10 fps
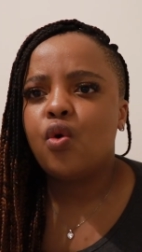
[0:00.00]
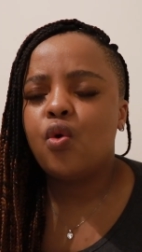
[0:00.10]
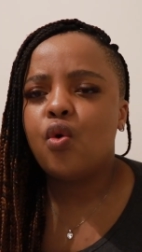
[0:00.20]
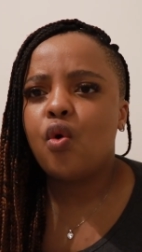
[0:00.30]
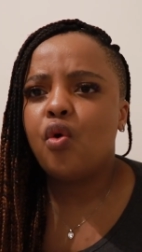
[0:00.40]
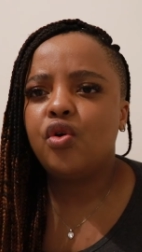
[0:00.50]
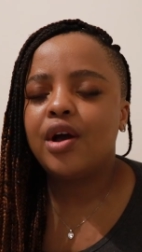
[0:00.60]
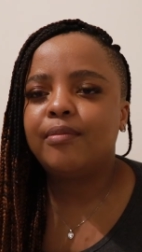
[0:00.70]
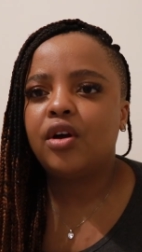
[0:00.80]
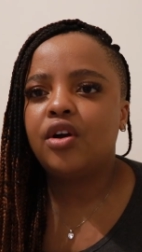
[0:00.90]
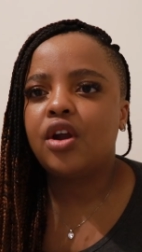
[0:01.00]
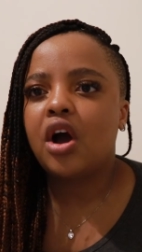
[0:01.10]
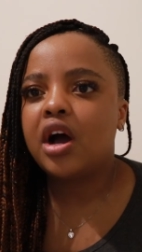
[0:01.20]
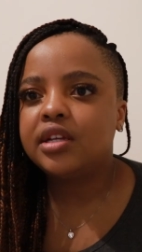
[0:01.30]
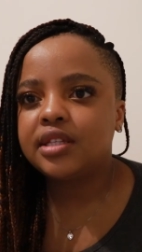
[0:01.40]
or oh no, I'm not going
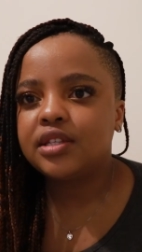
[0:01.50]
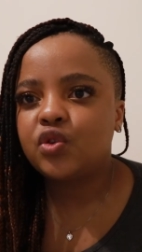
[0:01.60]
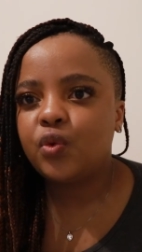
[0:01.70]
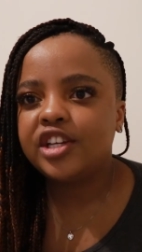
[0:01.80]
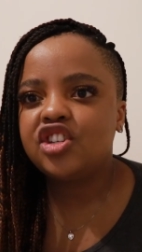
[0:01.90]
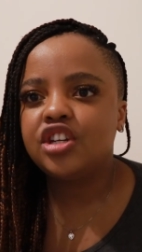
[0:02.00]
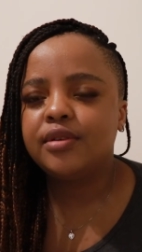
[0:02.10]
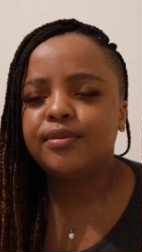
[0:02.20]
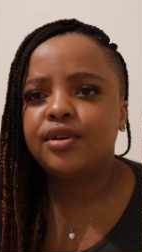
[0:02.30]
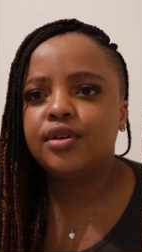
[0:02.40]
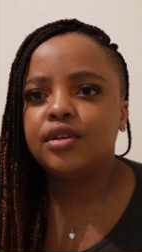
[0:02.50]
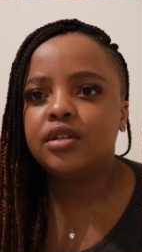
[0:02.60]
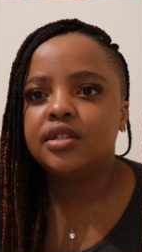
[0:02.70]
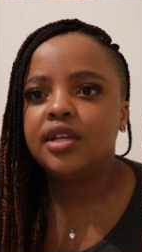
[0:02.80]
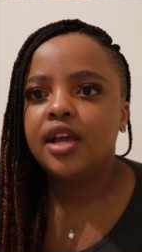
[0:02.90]
to ask this question
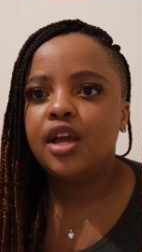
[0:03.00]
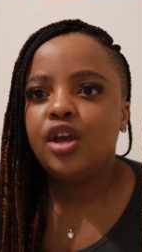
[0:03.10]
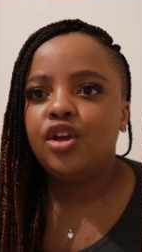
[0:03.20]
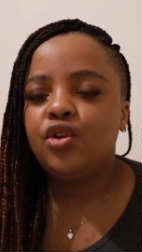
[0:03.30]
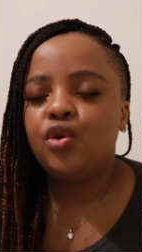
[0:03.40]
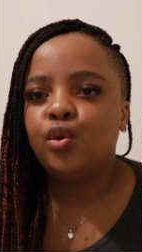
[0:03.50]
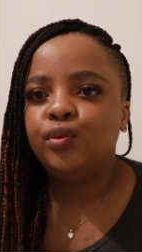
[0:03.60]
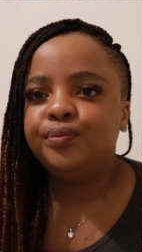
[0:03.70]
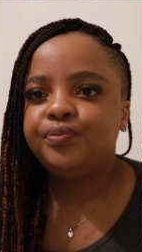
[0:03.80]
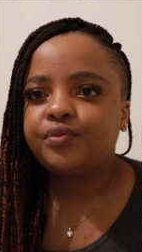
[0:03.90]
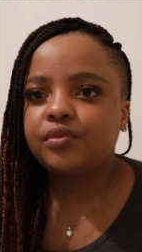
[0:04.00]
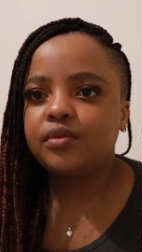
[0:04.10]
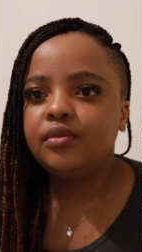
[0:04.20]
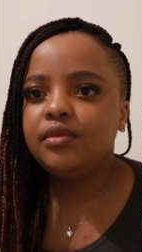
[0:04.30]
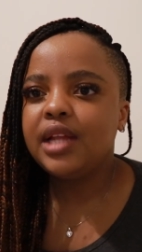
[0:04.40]
because, you know,
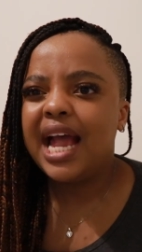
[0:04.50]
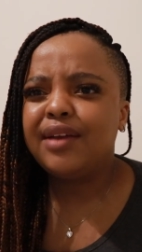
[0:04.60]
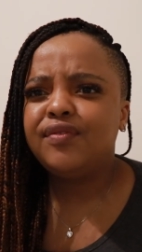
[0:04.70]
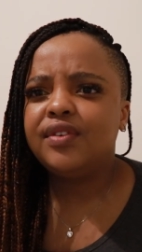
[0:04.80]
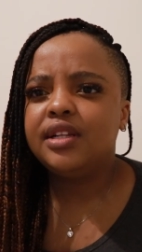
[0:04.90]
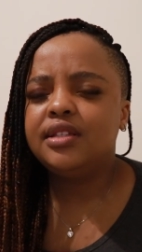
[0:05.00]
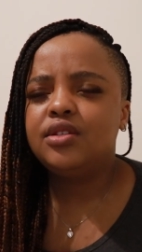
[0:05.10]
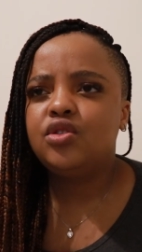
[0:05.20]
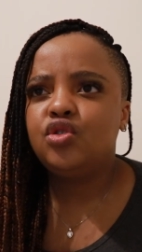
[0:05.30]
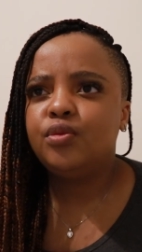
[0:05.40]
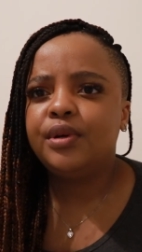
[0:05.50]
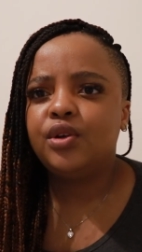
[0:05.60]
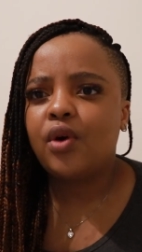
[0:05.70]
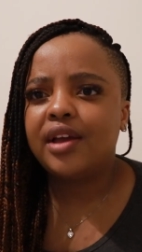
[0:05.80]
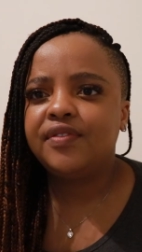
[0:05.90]
it's stupid
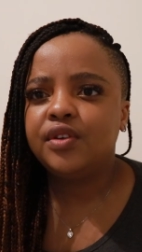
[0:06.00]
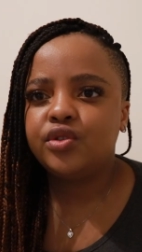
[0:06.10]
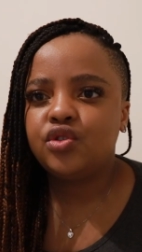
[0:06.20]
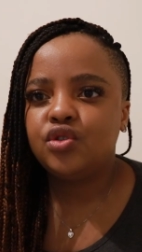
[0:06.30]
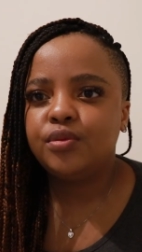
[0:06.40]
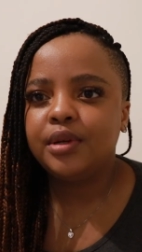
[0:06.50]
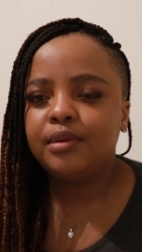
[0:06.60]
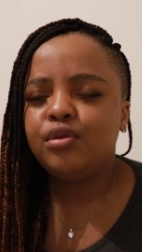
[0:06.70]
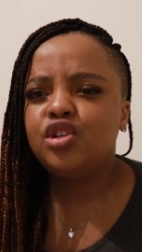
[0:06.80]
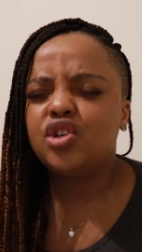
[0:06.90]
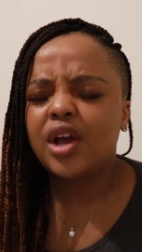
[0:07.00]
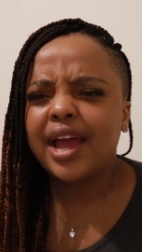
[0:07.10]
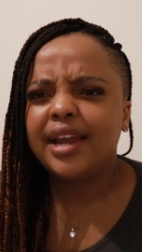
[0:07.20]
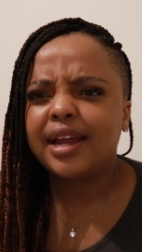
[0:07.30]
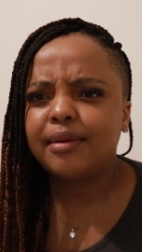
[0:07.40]
or I feel stupid. Put your
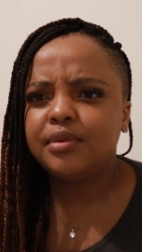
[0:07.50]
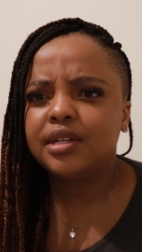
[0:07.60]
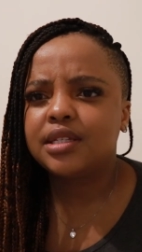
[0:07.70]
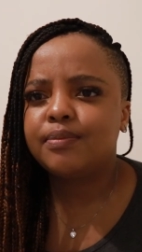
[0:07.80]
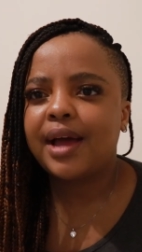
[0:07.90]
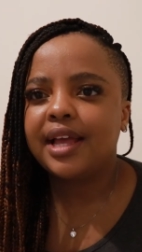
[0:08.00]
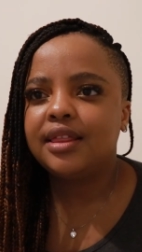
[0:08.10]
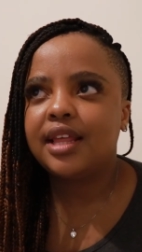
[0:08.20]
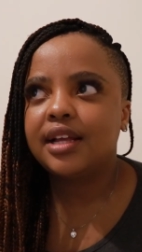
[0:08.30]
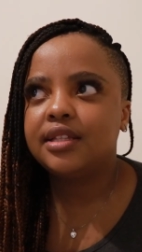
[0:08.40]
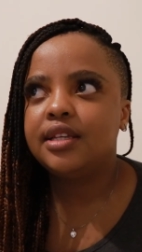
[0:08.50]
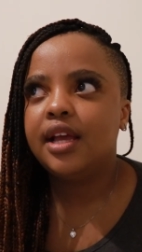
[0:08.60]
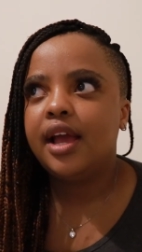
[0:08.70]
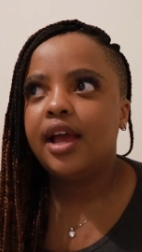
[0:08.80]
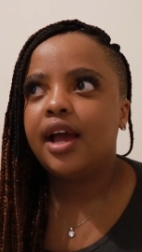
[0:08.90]
hand up despite that
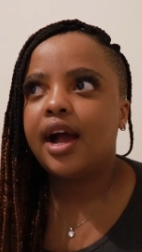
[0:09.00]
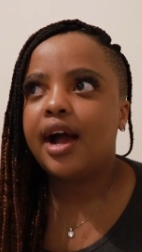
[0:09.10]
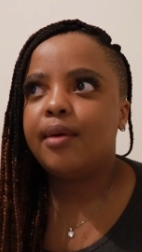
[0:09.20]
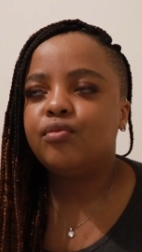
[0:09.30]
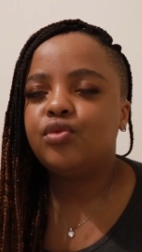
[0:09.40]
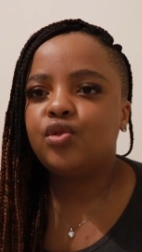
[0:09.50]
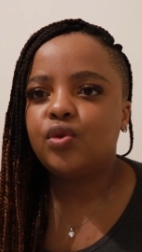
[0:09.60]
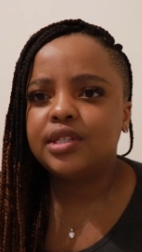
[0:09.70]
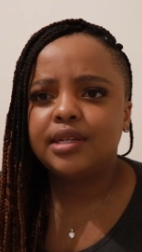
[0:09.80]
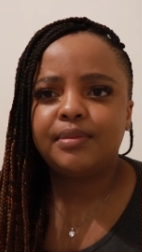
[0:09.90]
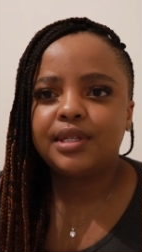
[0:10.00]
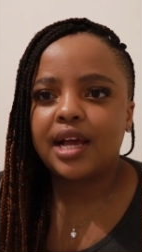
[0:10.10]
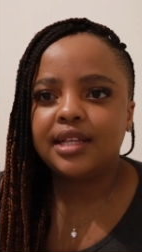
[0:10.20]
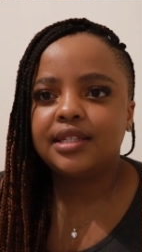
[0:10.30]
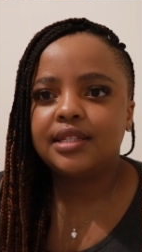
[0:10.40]
um, thought and
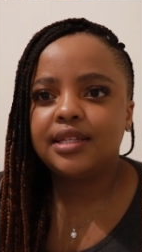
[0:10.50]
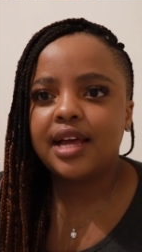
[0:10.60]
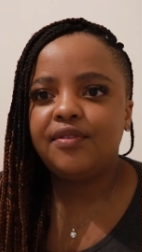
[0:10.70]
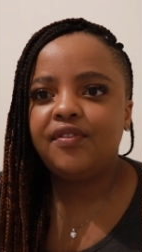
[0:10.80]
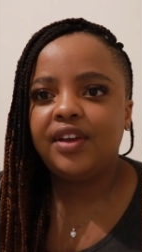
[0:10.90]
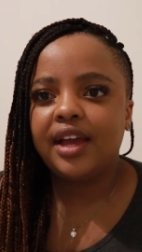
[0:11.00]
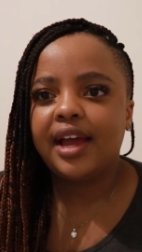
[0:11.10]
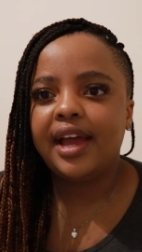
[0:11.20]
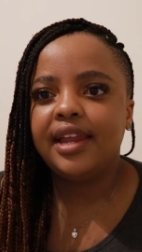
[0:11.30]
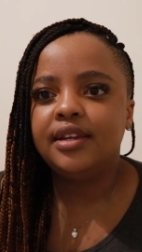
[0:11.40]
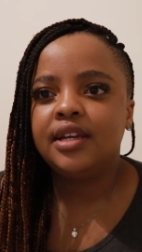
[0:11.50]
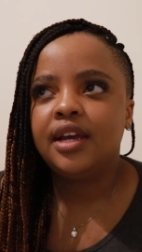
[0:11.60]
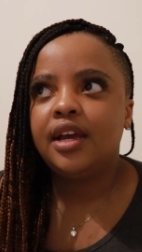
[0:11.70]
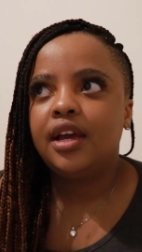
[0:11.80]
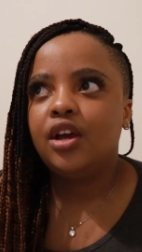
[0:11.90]
besides that fear, and
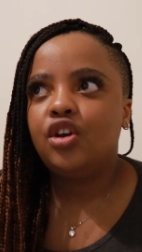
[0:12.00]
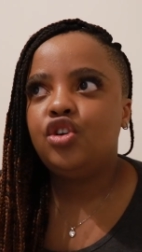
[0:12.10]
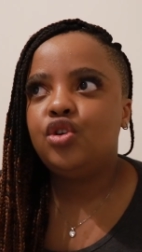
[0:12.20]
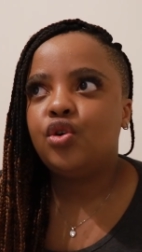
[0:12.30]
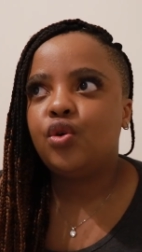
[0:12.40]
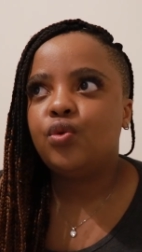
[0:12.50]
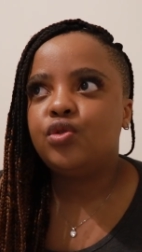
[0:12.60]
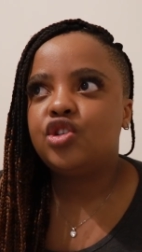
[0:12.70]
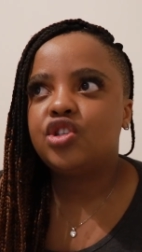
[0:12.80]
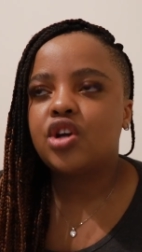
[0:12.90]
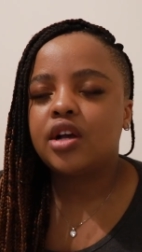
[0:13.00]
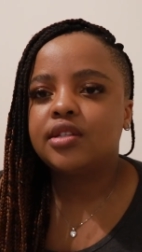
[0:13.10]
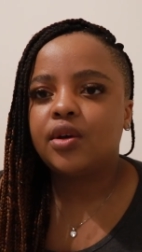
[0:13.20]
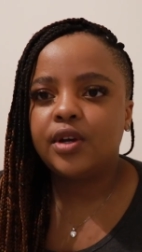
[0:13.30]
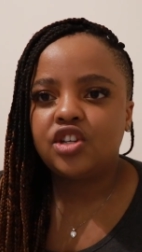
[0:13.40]
you know, just ask
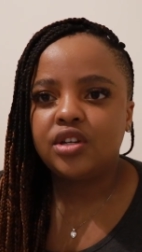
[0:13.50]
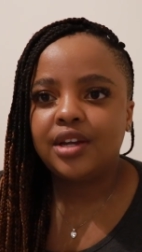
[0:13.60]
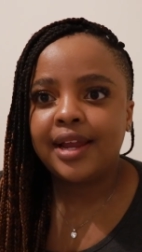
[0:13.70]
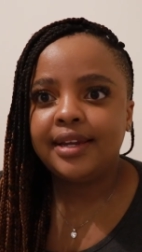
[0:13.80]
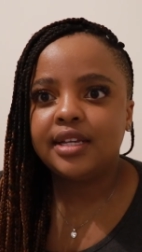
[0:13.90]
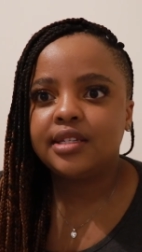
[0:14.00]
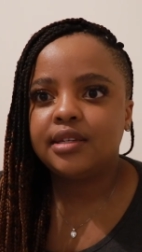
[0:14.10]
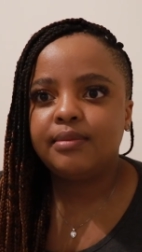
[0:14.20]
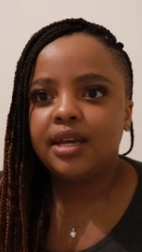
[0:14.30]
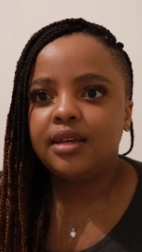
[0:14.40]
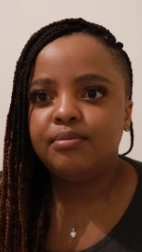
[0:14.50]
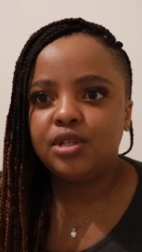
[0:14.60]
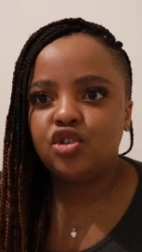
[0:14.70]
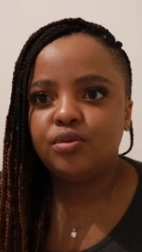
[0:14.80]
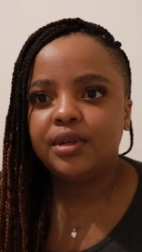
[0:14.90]
the question. And yes, it may be
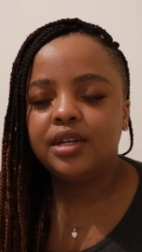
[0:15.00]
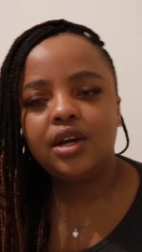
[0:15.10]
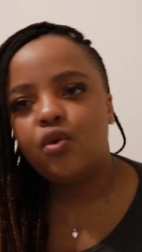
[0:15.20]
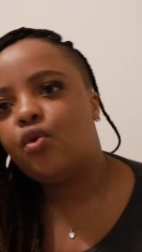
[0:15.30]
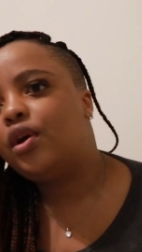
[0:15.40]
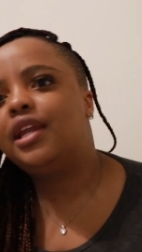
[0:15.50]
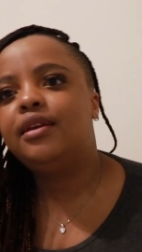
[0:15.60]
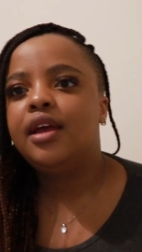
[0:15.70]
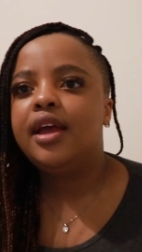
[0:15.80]
stupid or it